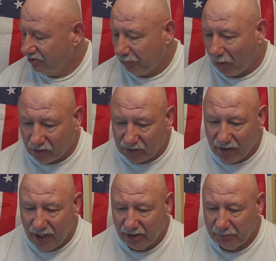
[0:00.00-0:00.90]
Use
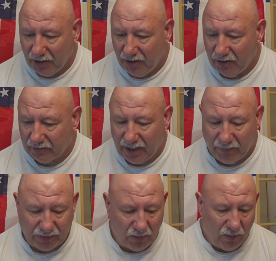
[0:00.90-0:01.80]
Parker Allen Block.
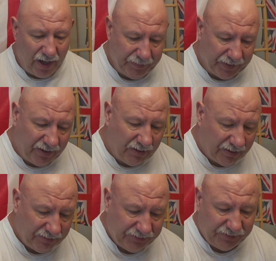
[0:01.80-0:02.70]
Now we're gonna wipe it
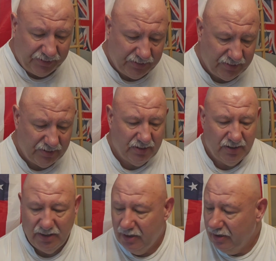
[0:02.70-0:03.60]
off.
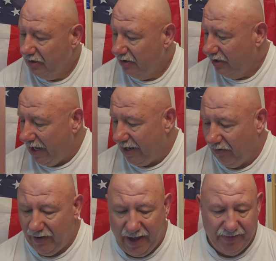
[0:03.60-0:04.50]
I
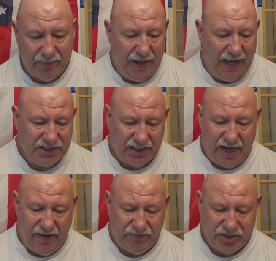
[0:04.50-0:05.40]
don't have the matching
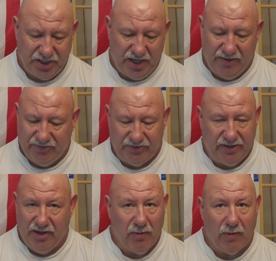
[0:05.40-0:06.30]
aftershave, so
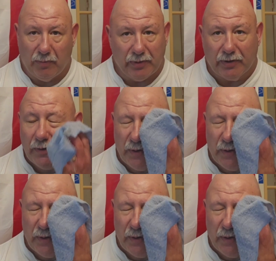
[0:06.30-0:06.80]
you know what we're